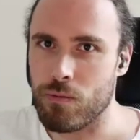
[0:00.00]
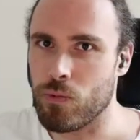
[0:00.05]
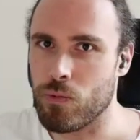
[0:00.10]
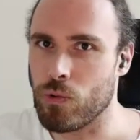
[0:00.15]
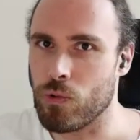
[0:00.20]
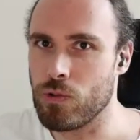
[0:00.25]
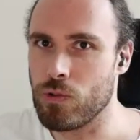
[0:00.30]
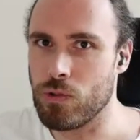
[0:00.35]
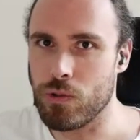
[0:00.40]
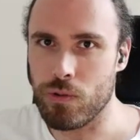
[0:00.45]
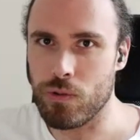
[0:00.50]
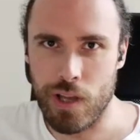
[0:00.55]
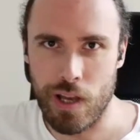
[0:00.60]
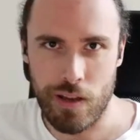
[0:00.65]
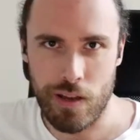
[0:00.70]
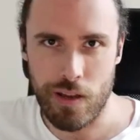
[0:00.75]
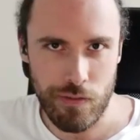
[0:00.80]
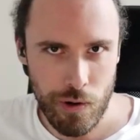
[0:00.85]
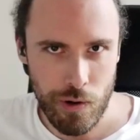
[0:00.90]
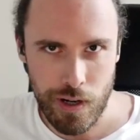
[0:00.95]
We'll do
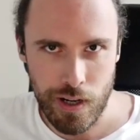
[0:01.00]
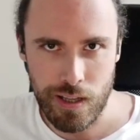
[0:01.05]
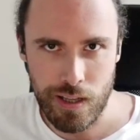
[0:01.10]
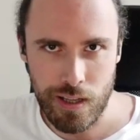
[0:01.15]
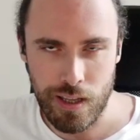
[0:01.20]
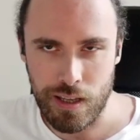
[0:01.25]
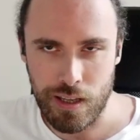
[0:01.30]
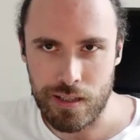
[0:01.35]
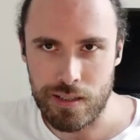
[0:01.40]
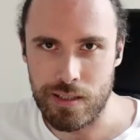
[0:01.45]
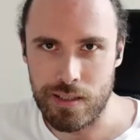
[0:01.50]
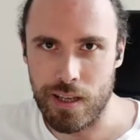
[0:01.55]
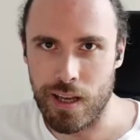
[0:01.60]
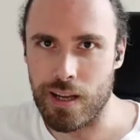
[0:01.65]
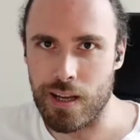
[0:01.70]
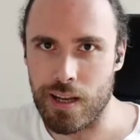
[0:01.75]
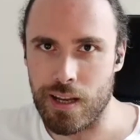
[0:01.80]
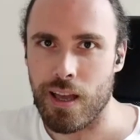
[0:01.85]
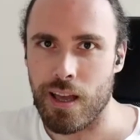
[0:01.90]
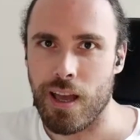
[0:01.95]
live coding, like I
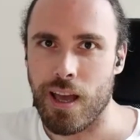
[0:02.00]
said.